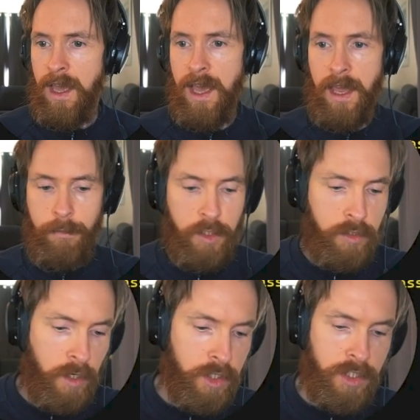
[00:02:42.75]
And I'm
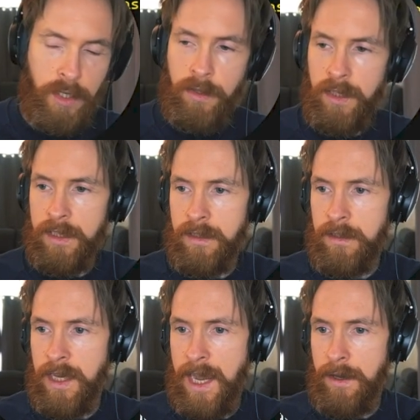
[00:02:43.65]
just gonna shut this
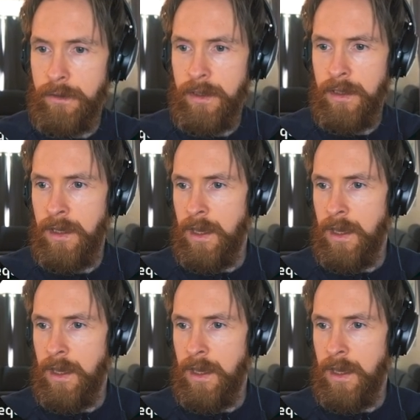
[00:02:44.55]
down.